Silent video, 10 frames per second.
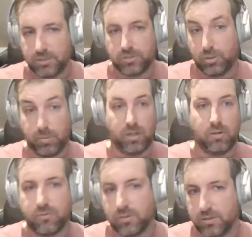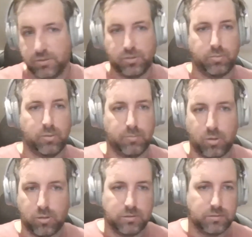is super helpful and super
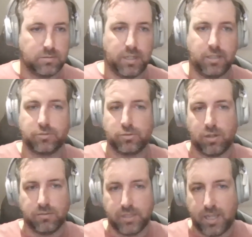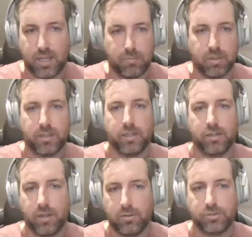important, and it drives accountability
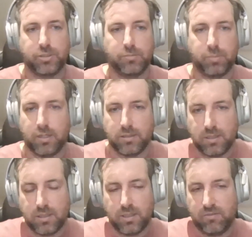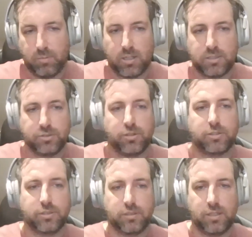and ownership. But if my
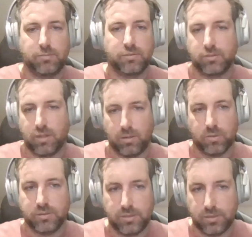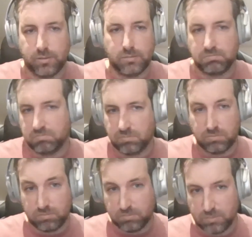construction teams don't want to do it,
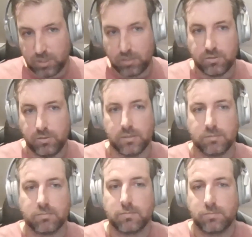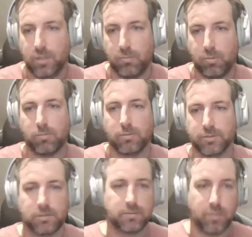don't do it. No
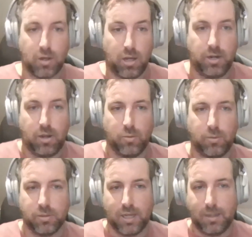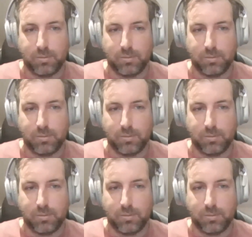problems. I know what will